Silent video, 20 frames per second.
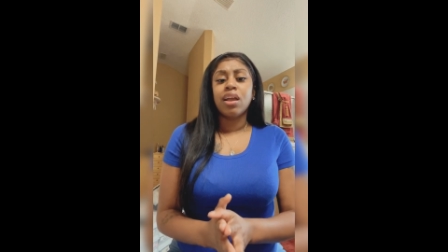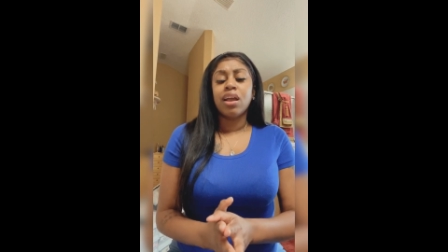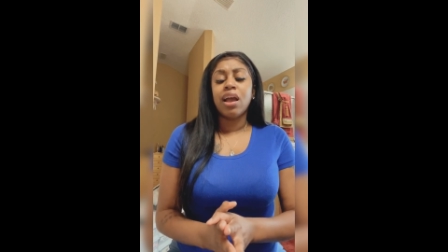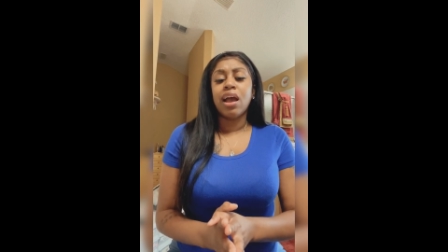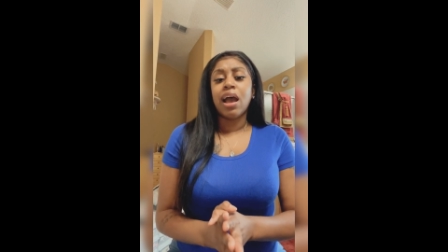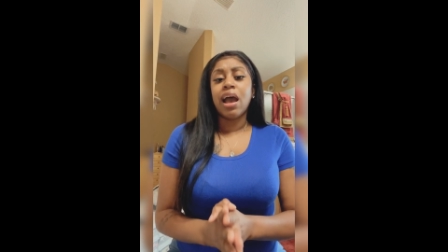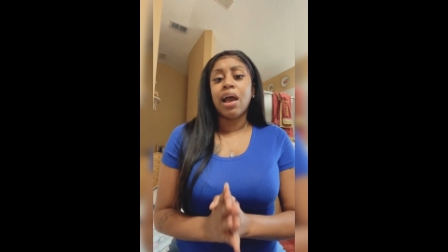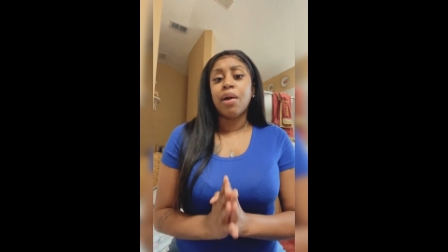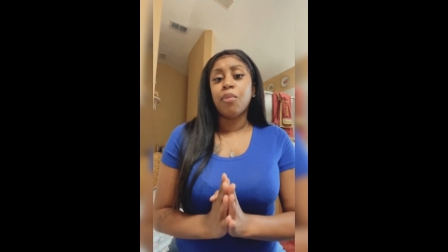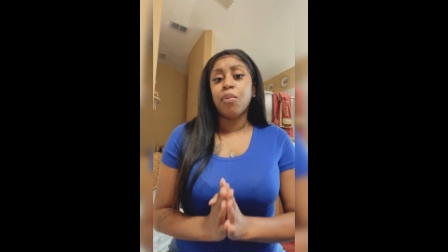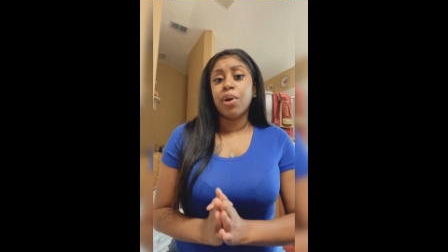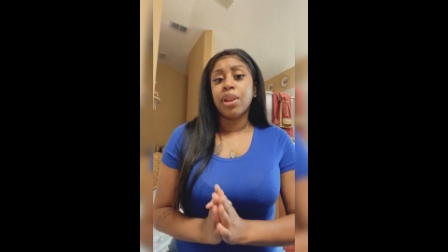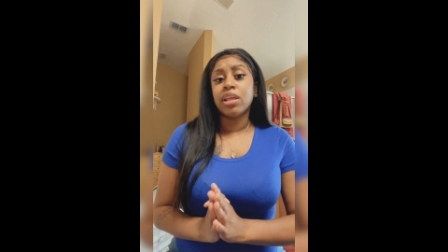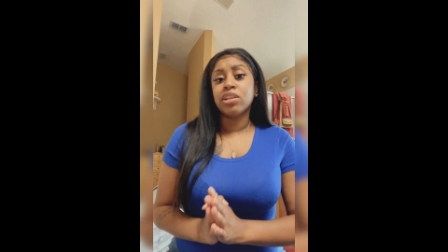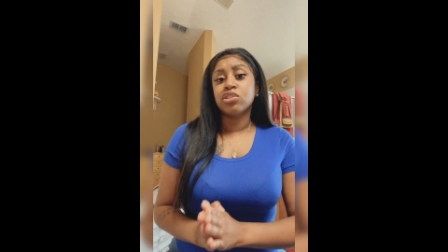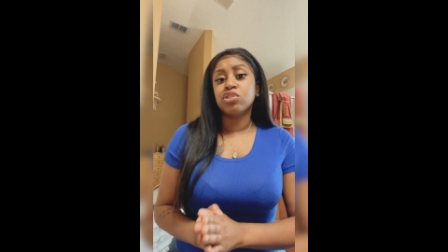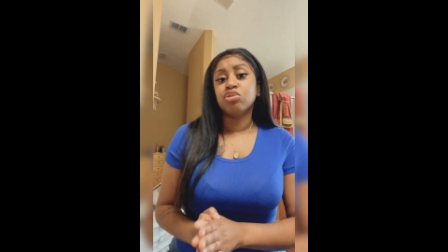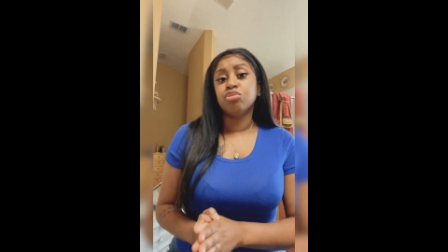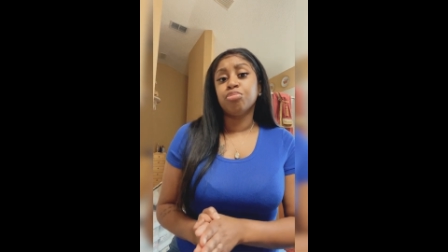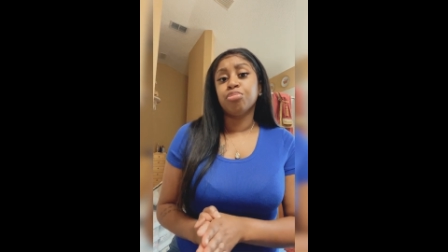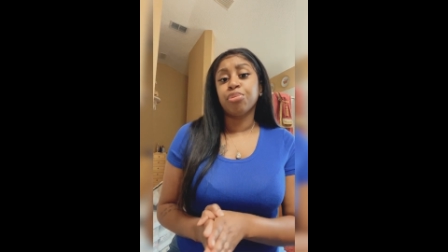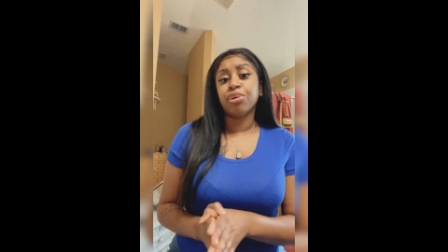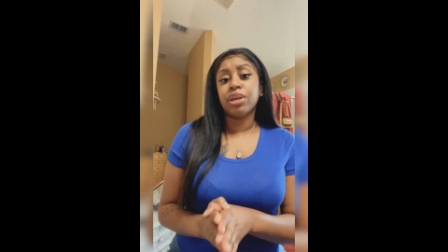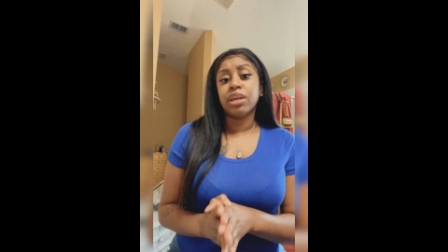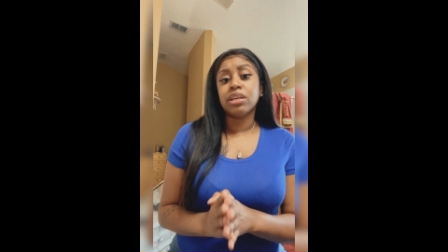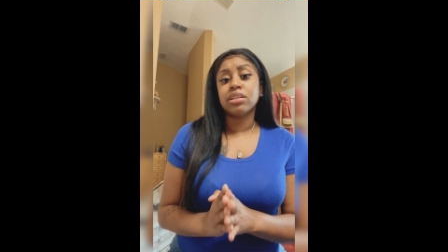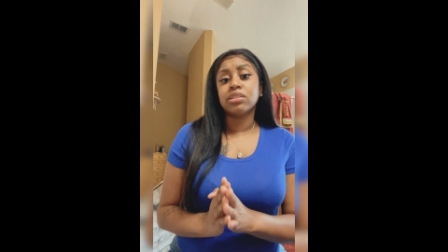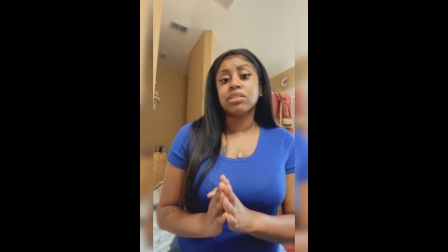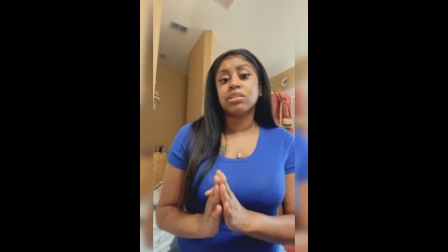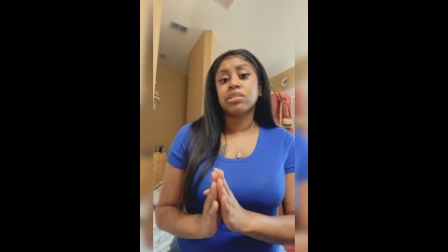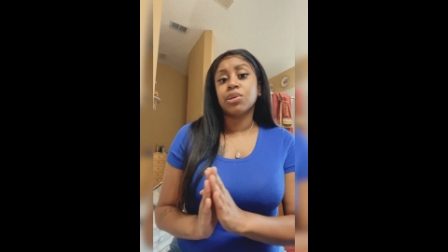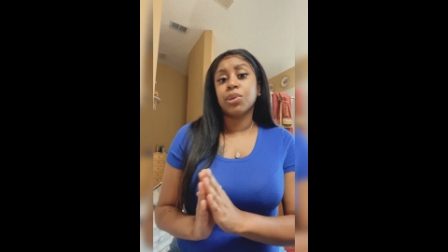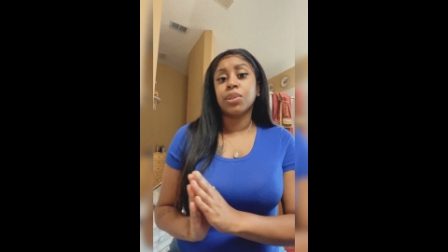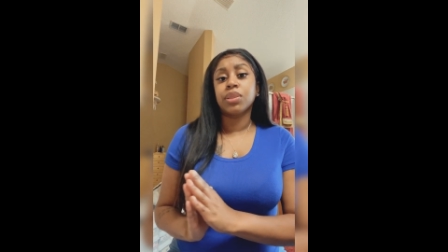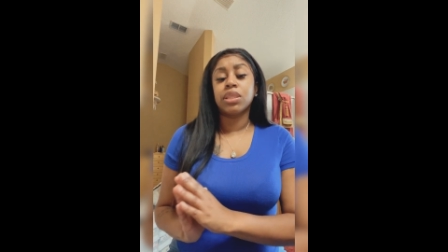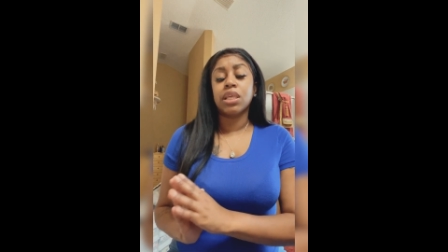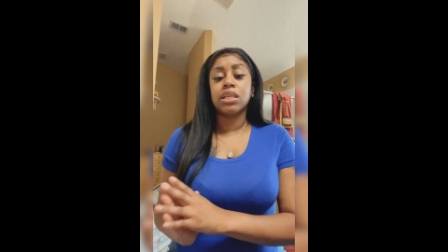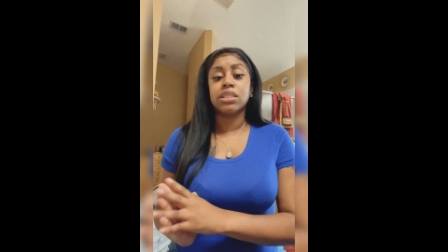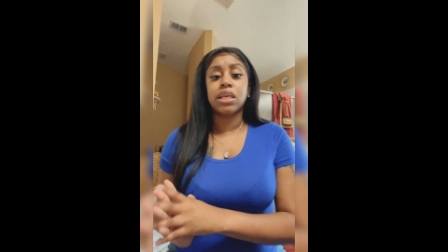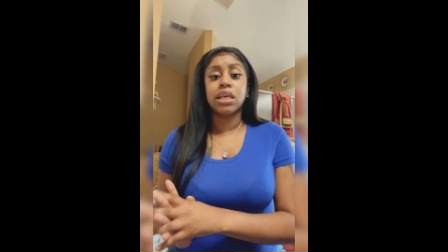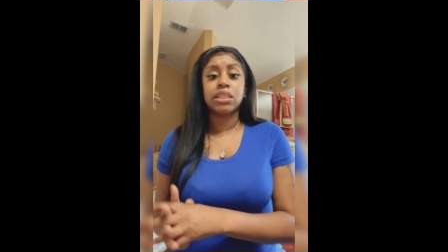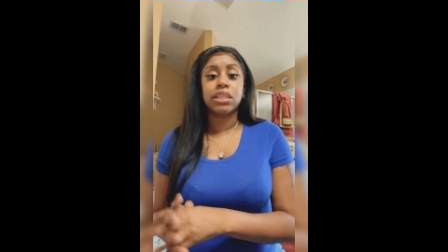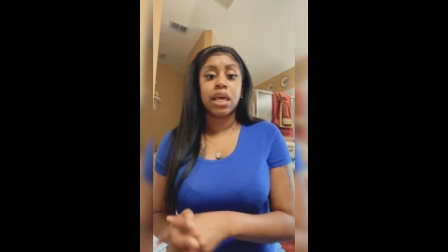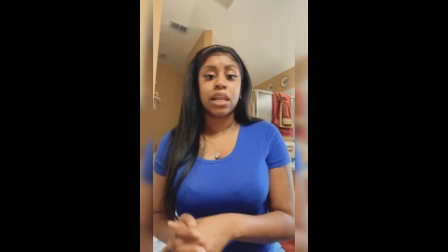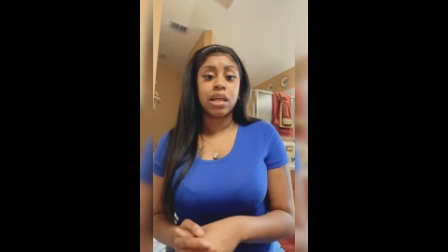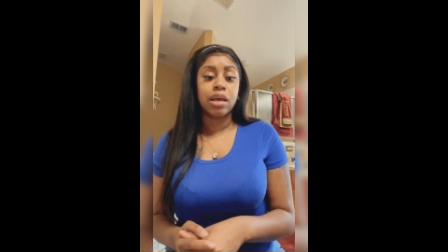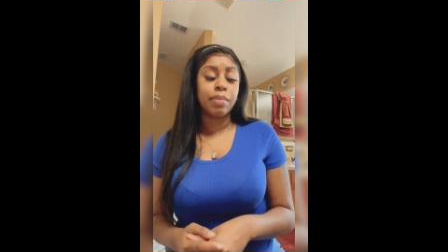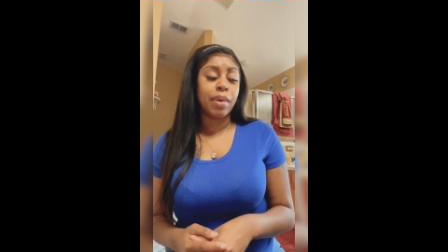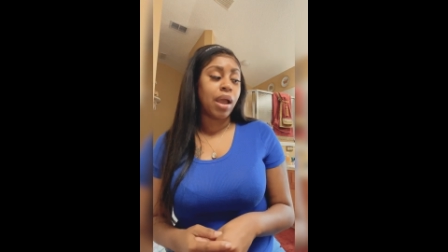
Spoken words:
I wanted to bring certain things like that up.